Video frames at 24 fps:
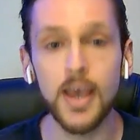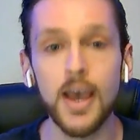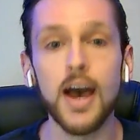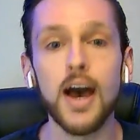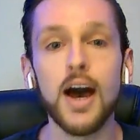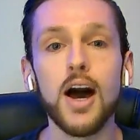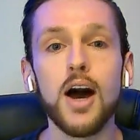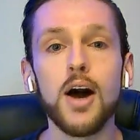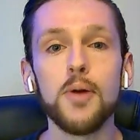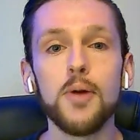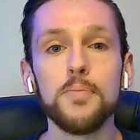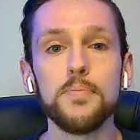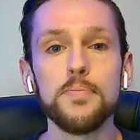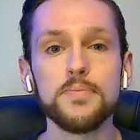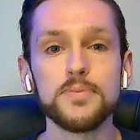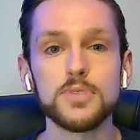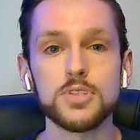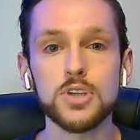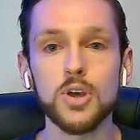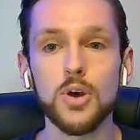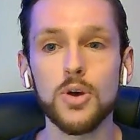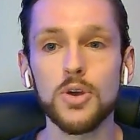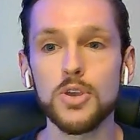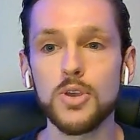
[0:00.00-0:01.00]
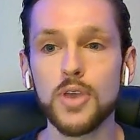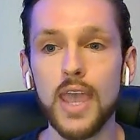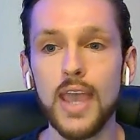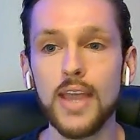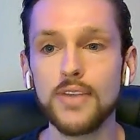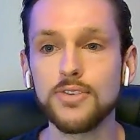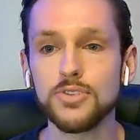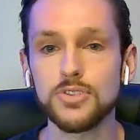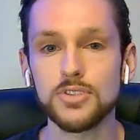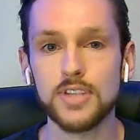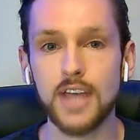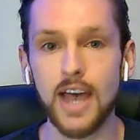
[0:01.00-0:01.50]
um, so you can't
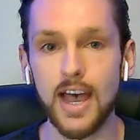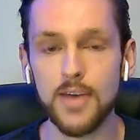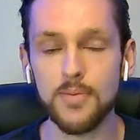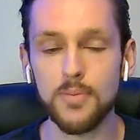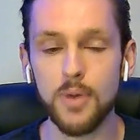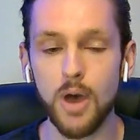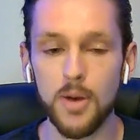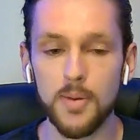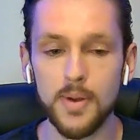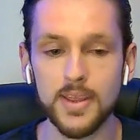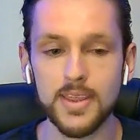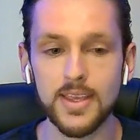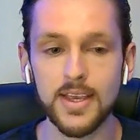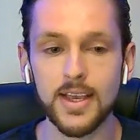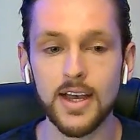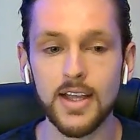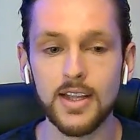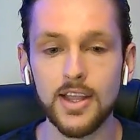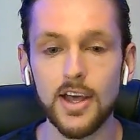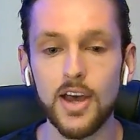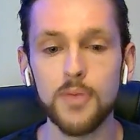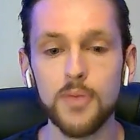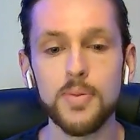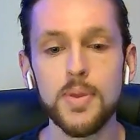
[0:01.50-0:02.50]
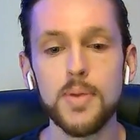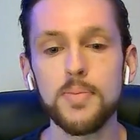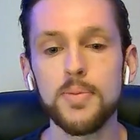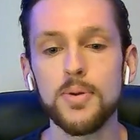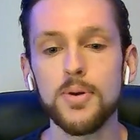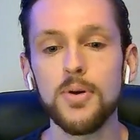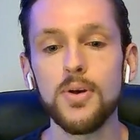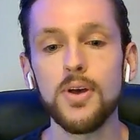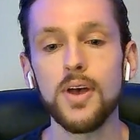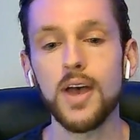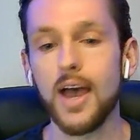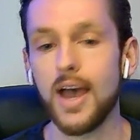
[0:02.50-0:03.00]
just dive bomb and i think a lot of
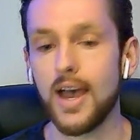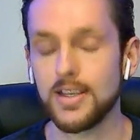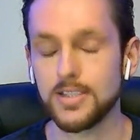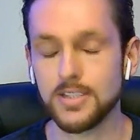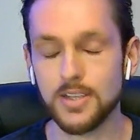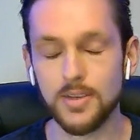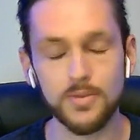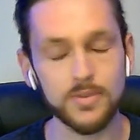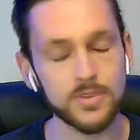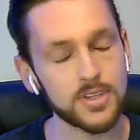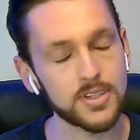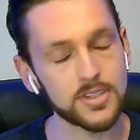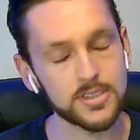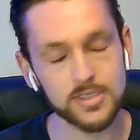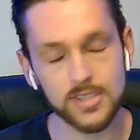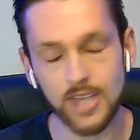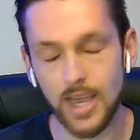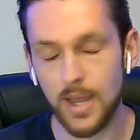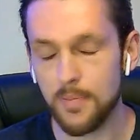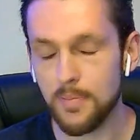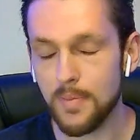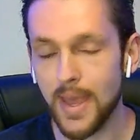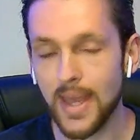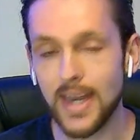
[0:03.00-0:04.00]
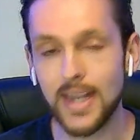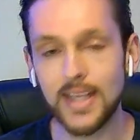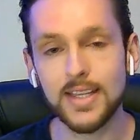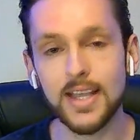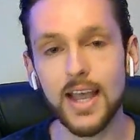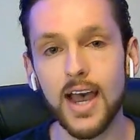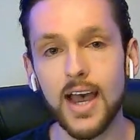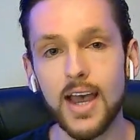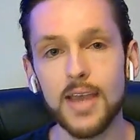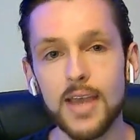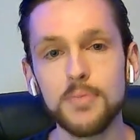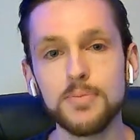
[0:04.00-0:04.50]
people as i've said many
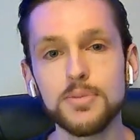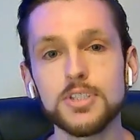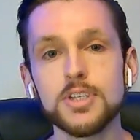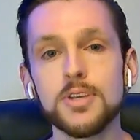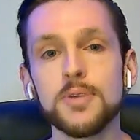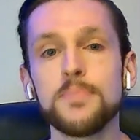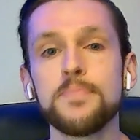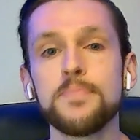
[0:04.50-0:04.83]
times